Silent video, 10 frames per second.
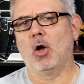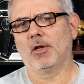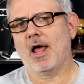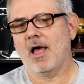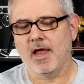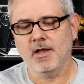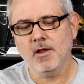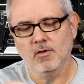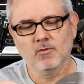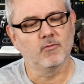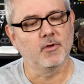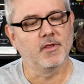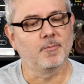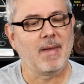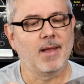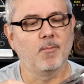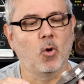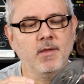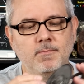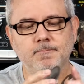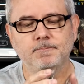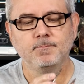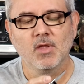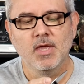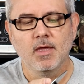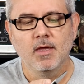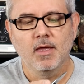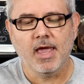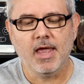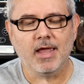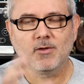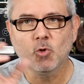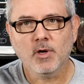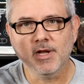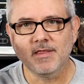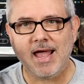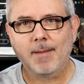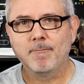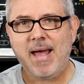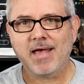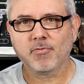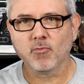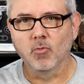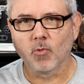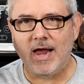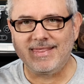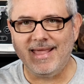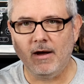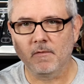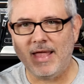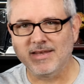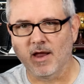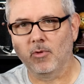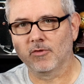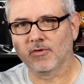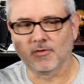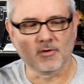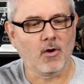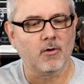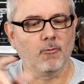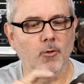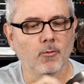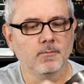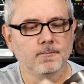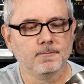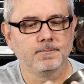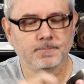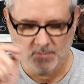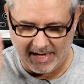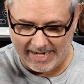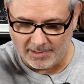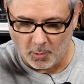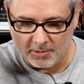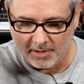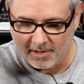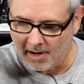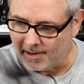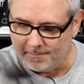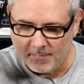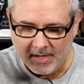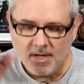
online for this bad boy, and took it in that bathroom right there that doubles as a dark room, and I loaded it up.